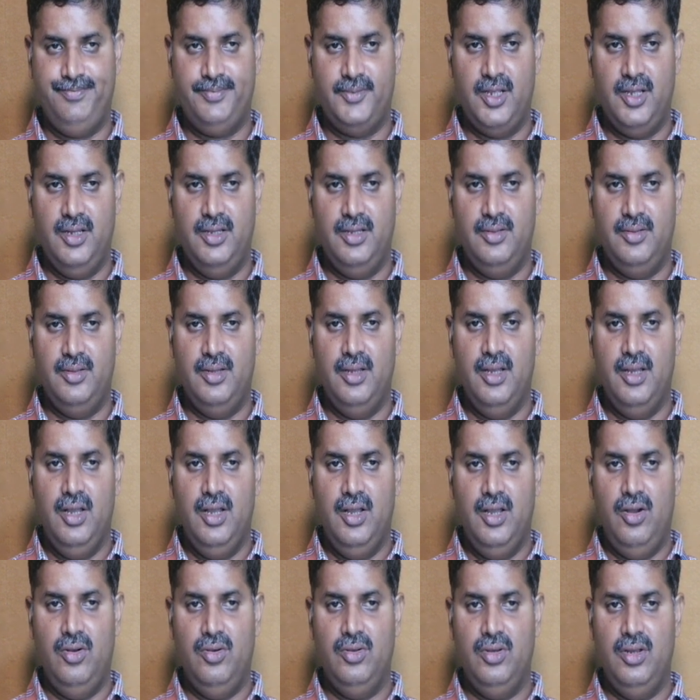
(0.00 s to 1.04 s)
Okay,
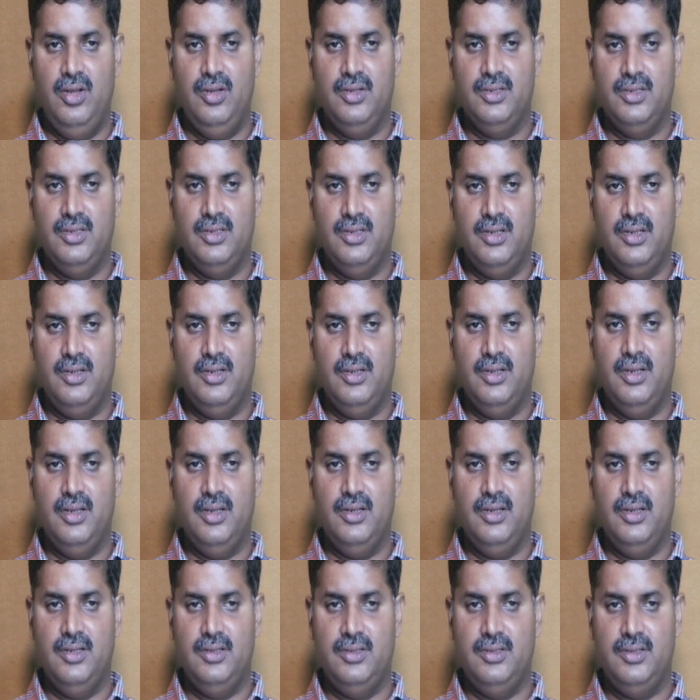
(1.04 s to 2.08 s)
how long
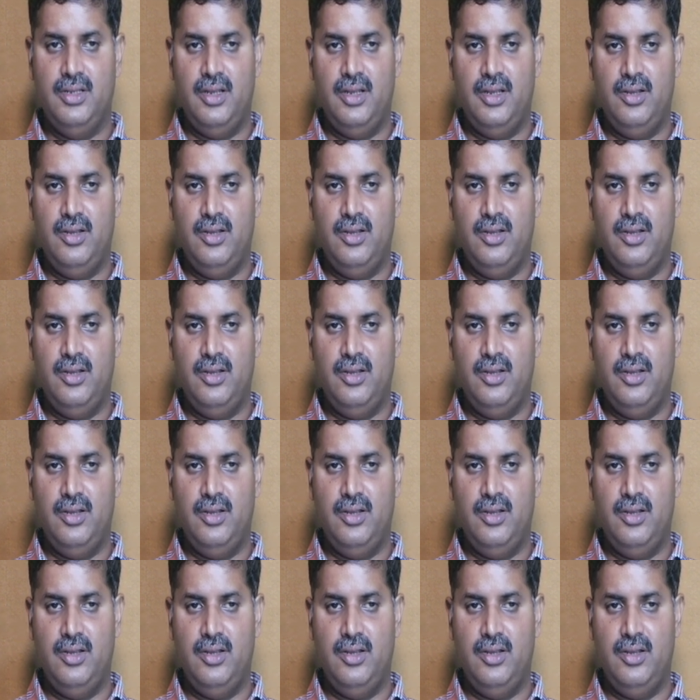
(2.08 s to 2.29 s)
the